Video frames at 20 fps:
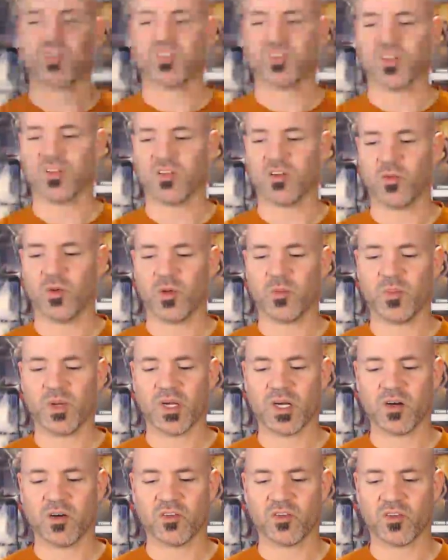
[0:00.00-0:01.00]
just a little bit
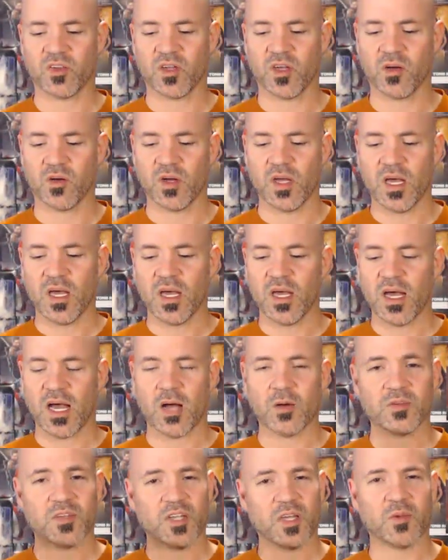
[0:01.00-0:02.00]
bigger. So
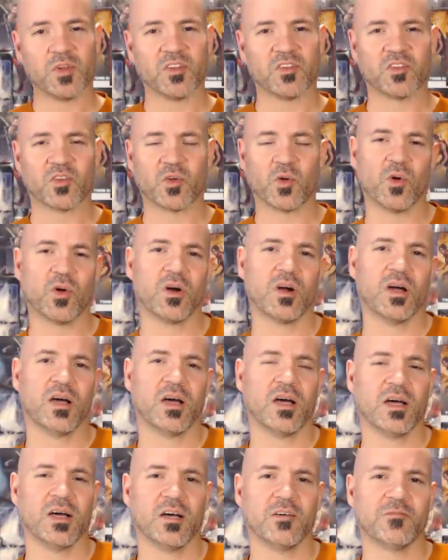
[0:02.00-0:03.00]
I was able to score
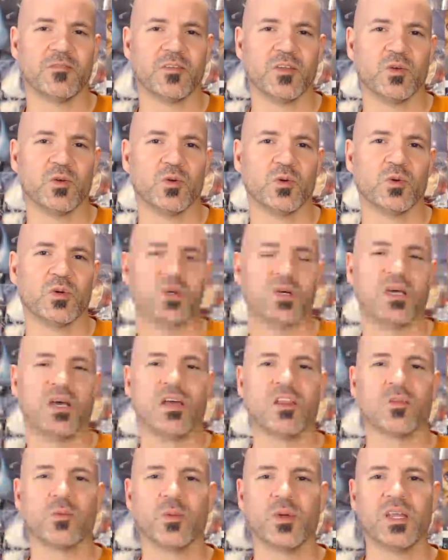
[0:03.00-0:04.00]
a few
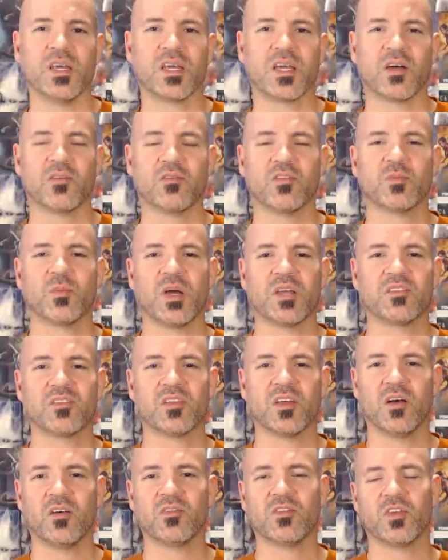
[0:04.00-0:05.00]
3D covers
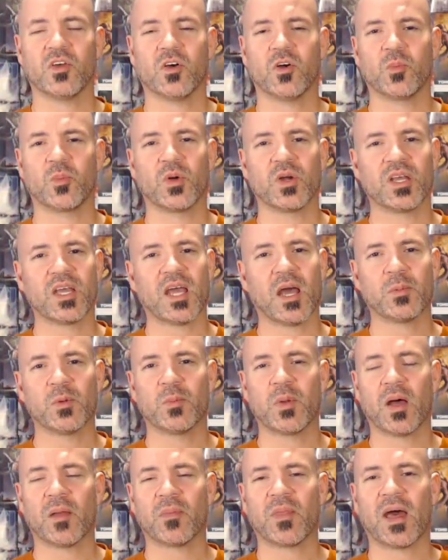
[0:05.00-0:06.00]
myself, so pretty happy
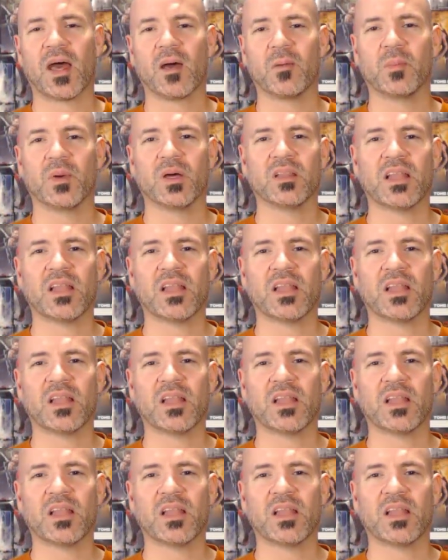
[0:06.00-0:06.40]
about that.